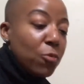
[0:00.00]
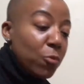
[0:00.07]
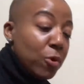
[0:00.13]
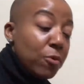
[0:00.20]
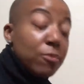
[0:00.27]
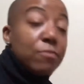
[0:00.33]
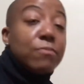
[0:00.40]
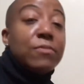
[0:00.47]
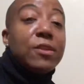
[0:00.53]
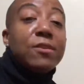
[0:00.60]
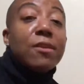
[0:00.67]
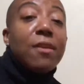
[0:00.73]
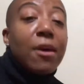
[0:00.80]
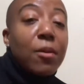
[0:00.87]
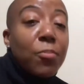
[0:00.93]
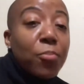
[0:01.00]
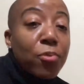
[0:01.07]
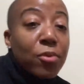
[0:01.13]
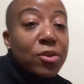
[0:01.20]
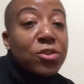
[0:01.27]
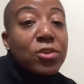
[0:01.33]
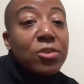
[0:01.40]
Well, there's a lot of
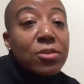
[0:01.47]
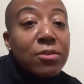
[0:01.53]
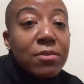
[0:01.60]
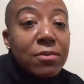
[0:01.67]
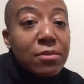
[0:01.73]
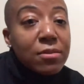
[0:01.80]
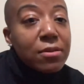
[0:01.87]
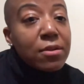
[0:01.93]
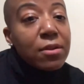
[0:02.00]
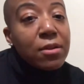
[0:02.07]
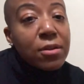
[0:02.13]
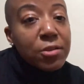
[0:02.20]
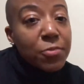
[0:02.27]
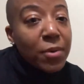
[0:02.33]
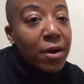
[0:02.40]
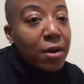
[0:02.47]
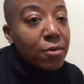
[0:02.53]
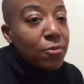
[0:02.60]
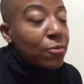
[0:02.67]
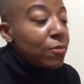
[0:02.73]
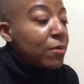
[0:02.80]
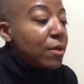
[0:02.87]
pressure in this bottle.